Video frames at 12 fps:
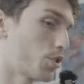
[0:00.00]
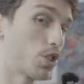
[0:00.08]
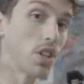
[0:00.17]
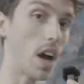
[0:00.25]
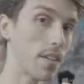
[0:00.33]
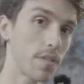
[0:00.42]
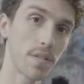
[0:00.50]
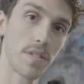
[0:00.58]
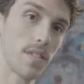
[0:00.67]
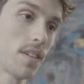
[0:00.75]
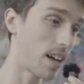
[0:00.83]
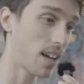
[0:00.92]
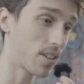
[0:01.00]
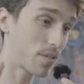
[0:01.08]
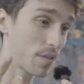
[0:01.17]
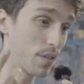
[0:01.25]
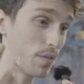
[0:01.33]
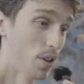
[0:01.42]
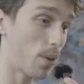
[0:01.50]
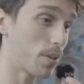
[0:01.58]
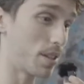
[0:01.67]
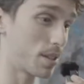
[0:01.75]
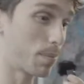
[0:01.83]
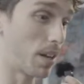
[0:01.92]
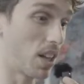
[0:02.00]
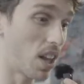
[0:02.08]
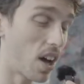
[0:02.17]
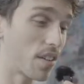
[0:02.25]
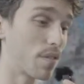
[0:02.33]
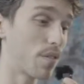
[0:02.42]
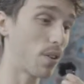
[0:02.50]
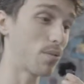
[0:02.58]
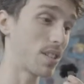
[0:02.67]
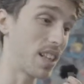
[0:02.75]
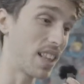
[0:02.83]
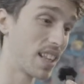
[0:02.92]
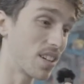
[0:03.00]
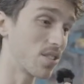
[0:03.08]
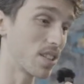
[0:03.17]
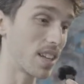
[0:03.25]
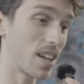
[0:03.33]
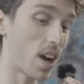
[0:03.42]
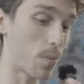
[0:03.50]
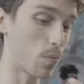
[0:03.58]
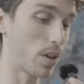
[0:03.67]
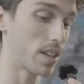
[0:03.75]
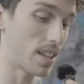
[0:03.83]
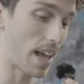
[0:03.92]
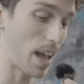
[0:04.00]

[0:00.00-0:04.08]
stuff. I don't know if you've noticed, but a lot of phones literally come with the